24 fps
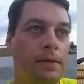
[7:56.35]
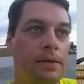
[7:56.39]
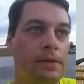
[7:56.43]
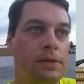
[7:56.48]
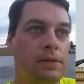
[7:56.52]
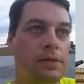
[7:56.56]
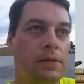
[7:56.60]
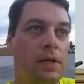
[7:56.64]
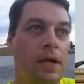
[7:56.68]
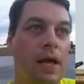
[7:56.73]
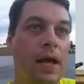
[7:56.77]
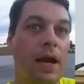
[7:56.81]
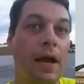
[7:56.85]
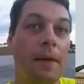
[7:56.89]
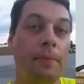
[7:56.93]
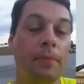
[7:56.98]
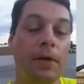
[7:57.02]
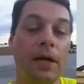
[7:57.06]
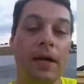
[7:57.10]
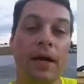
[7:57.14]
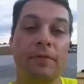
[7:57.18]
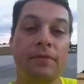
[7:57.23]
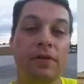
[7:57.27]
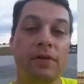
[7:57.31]
And I'm going
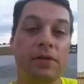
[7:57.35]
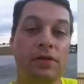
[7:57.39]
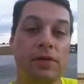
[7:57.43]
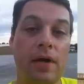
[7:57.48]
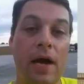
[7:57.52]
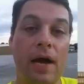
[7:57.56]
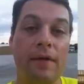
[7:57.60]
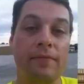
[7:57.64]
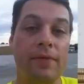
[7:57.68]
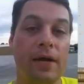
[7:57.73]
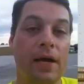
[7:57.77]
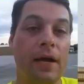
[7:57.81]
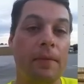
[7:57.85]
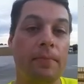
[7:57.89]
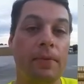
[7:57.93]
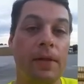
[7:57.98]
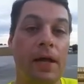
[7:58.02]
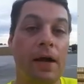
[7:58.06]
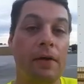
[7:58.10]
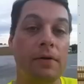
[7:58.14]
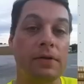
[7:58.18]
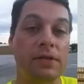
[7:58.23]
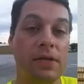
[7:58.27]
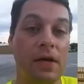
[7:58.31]
to have to drive a couple
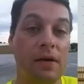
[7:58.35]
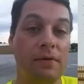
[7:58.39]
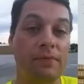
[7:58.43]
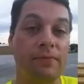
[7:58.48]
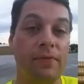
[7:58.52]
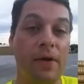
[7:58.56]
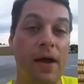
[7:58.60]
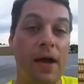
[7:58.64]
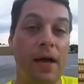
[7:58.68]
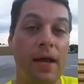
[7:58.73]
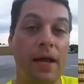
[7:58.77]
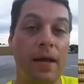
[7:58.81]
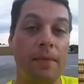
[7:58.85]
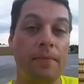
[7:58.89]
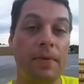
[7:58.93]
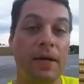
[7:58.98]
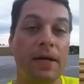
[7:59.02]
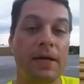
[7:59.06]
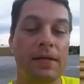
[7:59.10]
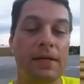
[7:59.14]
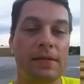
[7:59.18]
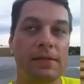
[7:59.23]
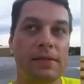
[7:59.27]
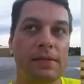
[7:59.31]
hours on Friday
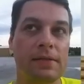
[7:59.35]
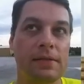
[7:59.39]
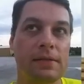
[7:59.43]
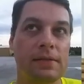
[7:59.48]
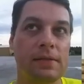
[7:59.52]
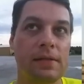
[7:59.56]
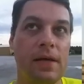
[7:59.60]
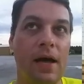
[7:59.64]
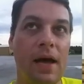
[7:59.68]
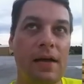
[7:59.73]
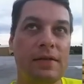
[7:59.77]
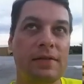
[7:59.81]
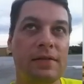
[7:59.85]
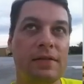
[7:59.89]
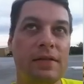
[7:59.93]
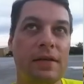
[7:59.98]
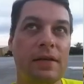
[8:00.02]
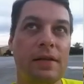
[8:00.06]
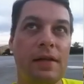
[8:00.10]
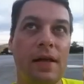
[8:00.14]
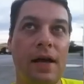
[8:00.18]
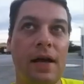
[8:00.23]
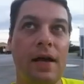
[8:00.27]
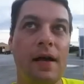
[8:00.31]
because I
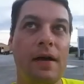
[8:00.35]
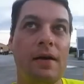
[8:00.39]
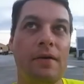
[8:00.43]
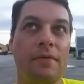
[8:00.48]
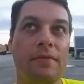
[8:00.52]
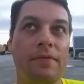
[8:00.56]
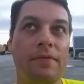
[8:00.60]
still have